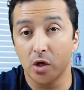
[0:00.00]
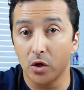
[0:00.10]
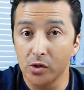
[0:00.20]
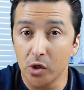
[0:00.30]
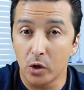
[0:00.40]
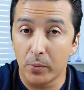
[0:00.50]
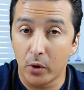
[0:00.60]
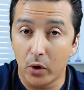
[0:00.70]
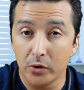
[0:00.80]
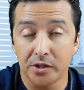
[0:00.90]

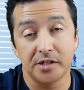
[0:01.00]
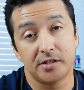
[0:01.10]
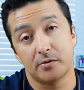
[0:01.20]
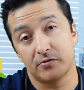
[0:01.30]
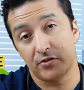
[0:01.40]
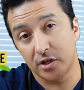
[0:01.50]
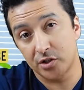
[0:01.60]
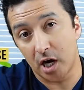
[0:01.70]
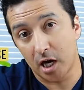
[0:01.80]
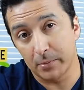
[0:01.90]
osteoporosis,
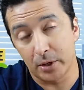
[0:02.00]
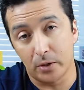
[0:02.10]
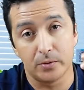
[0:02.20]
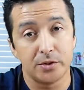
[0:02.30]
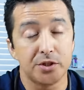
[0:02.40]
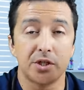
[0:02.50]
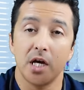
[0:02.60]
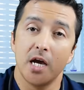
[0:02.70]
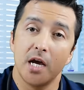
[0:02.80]
fragile bones,